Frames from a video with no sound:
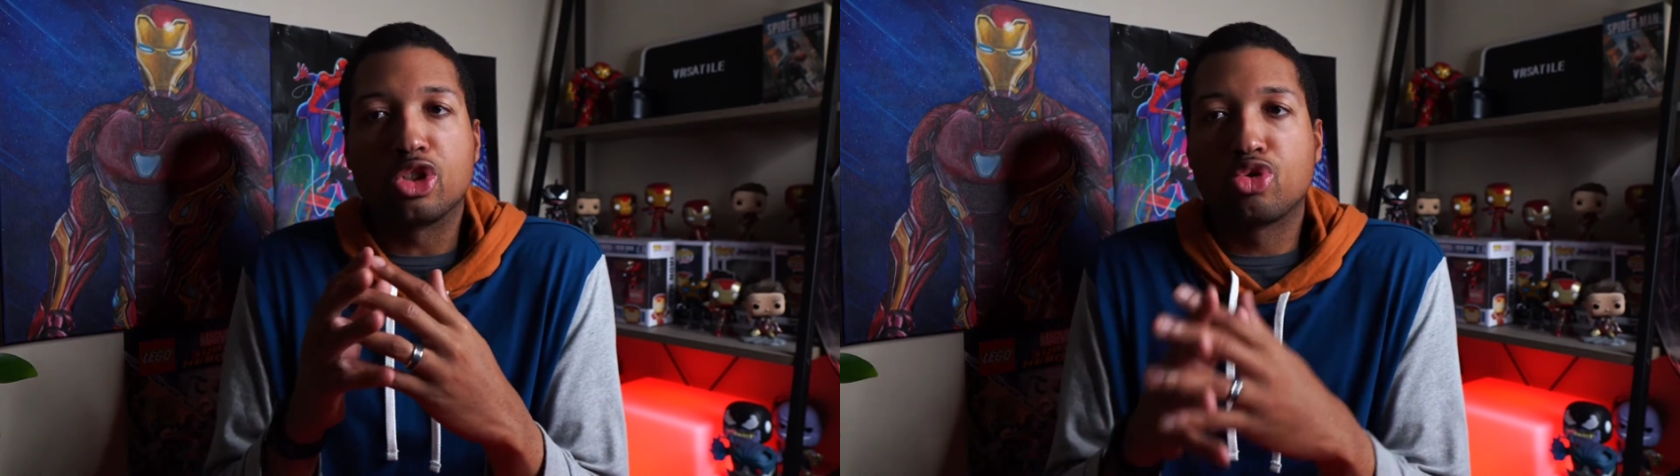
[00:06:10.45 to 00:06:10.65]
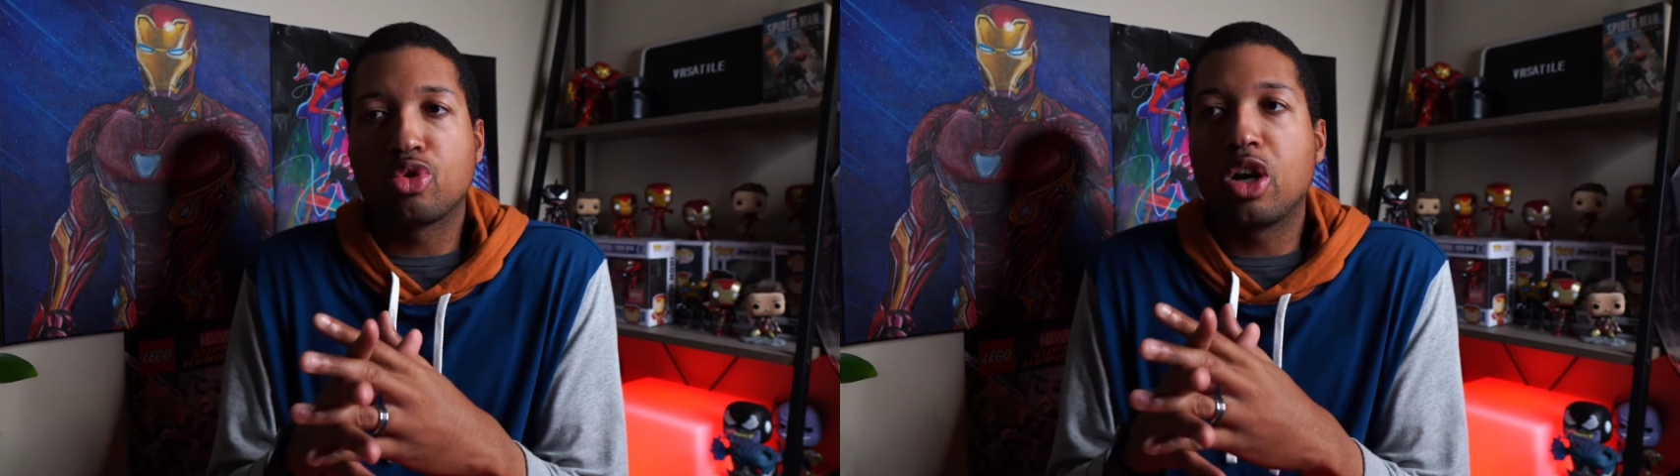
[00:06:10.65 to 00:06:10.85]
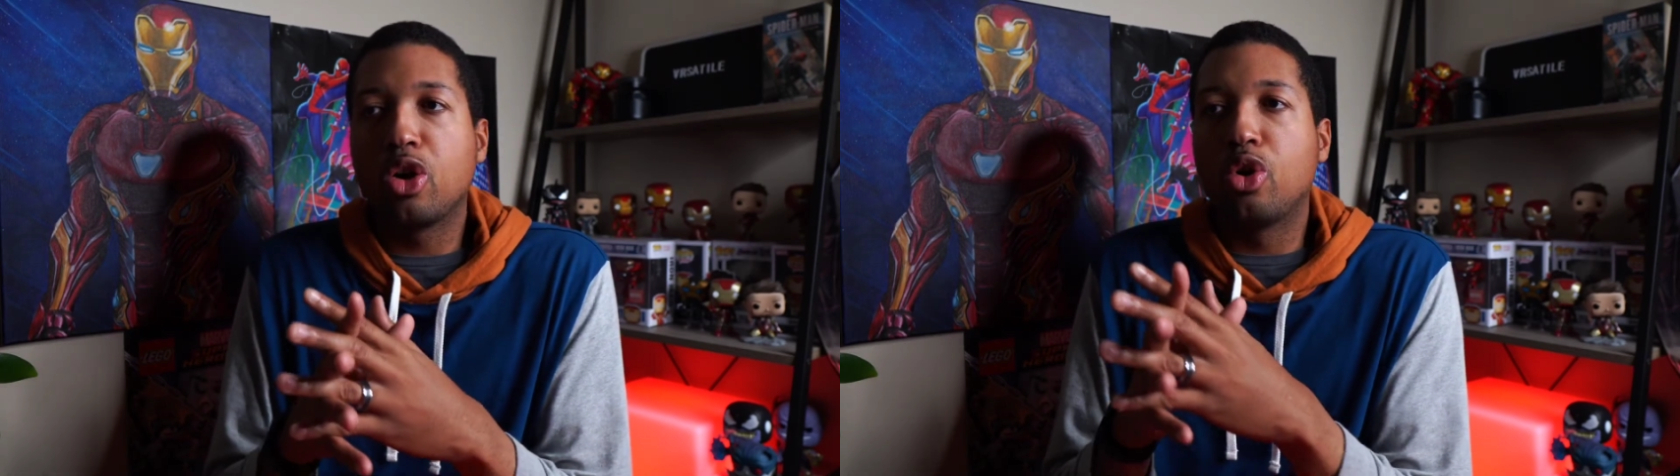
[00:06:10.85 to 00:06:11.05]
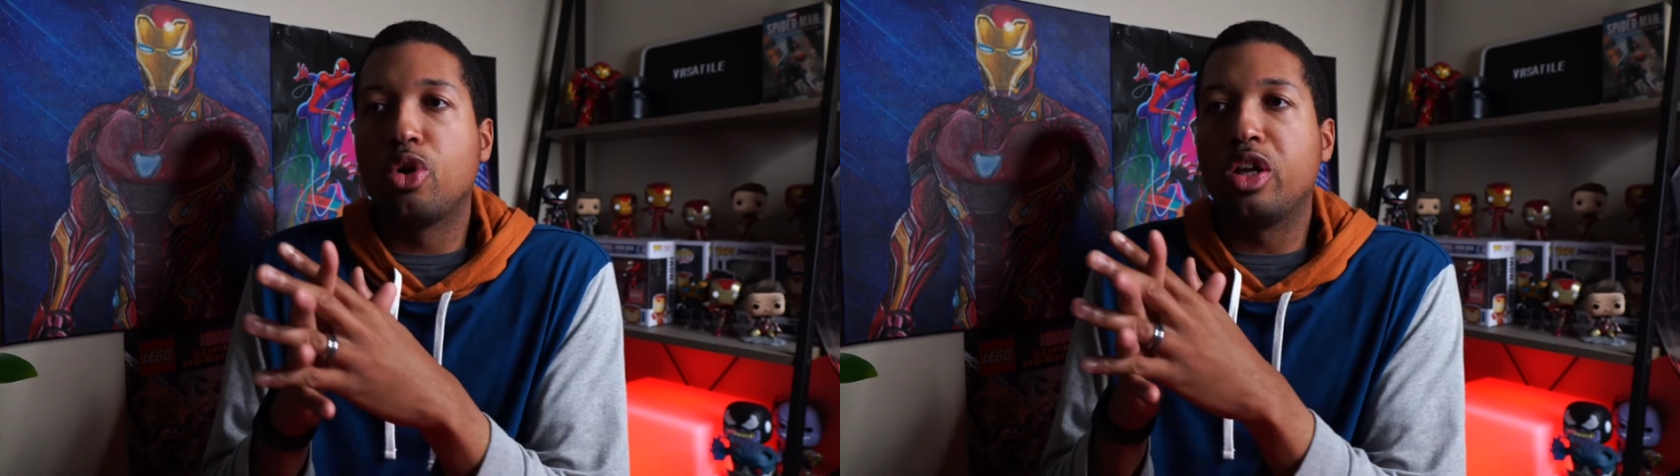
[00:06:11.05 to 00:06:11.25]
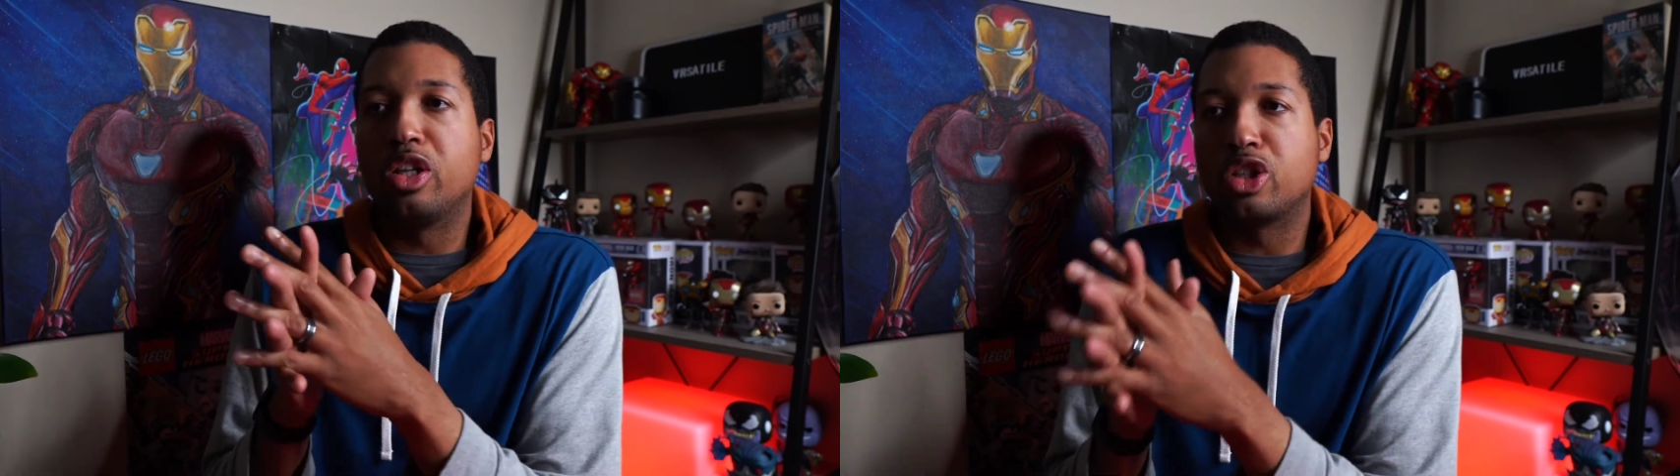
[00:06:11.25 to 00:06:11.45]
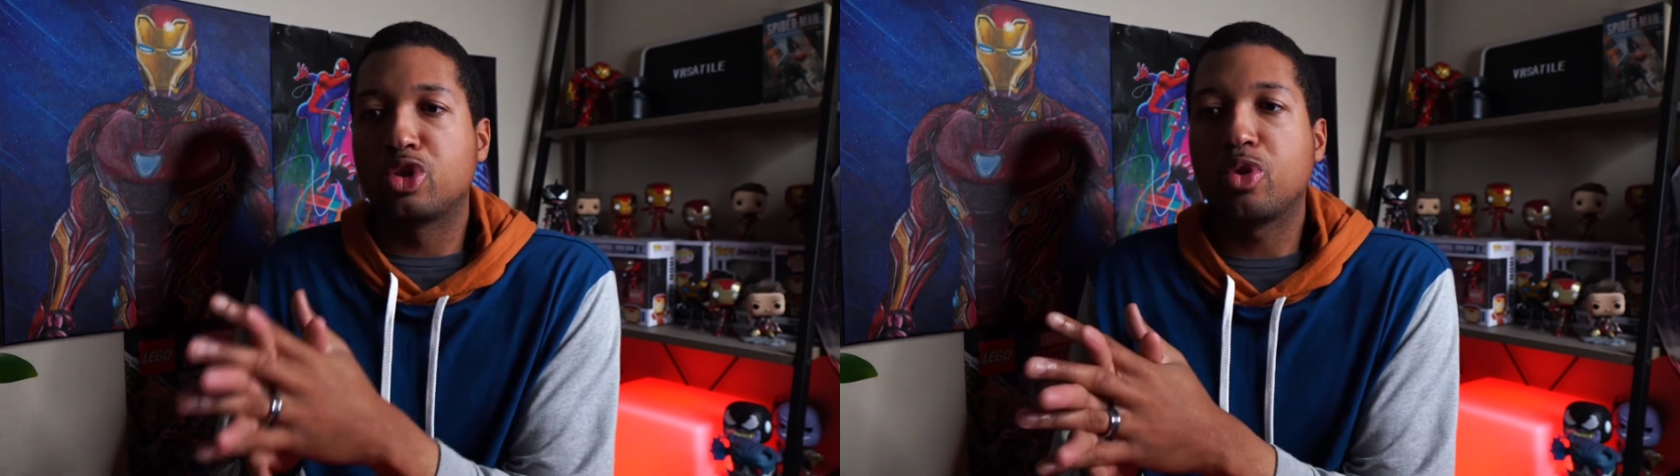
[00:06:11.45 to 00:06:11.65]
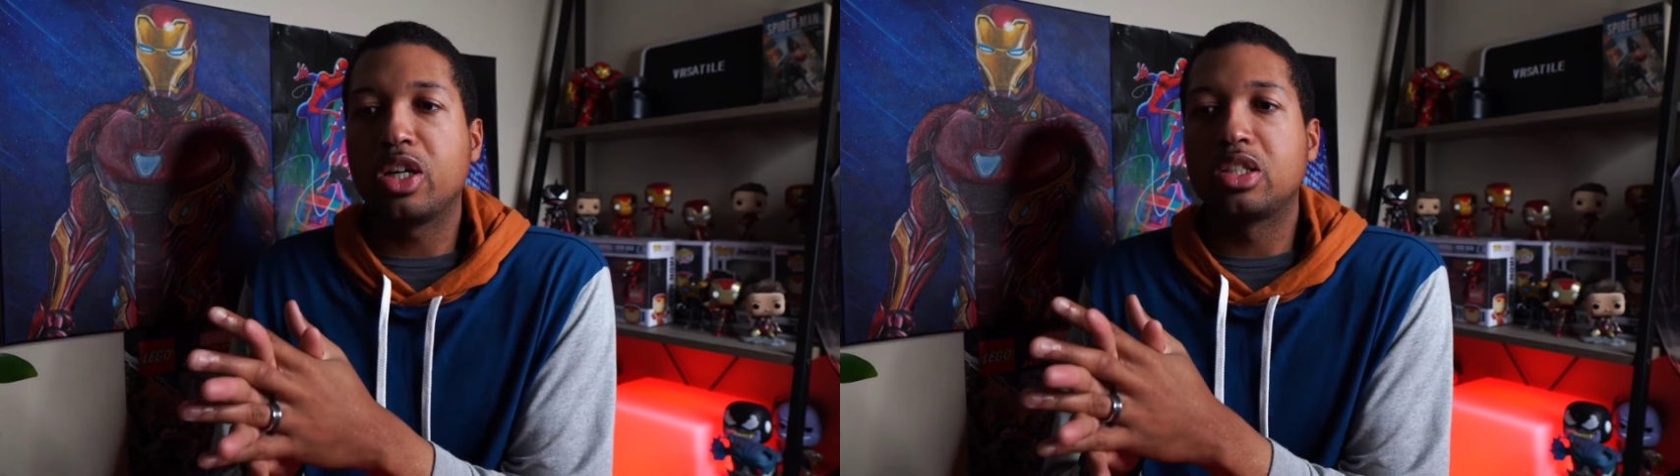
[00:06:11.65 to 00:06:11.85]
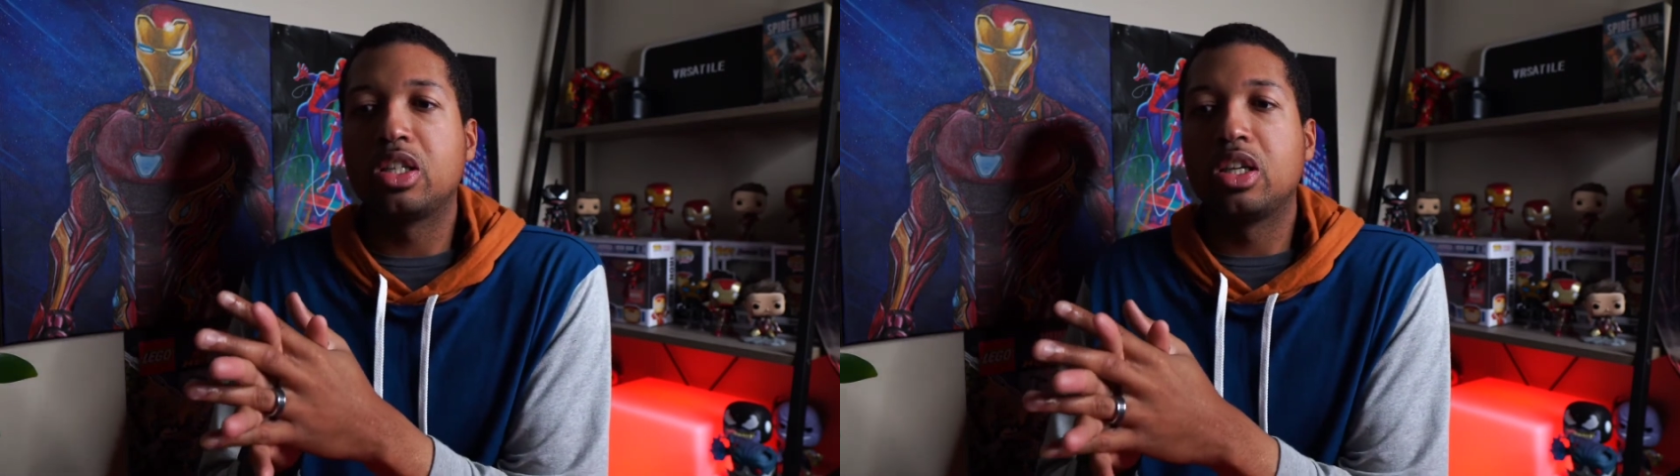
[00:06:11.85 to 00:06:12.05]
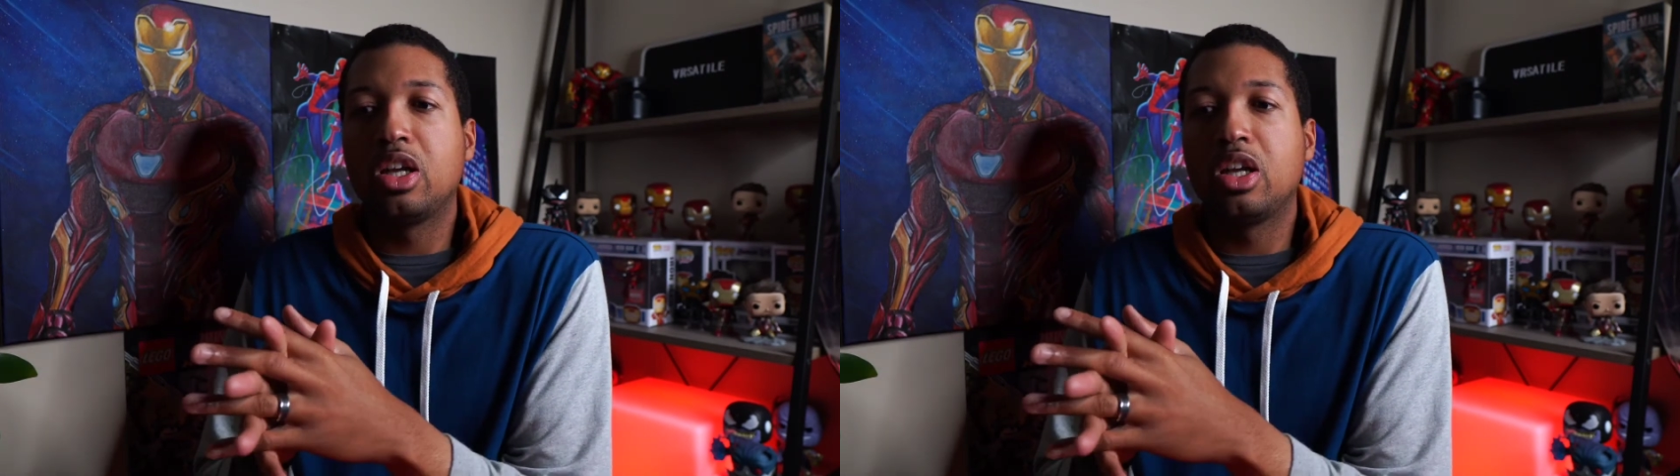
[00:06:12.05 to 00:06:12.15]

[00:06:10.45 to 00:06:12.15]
struggle and the stress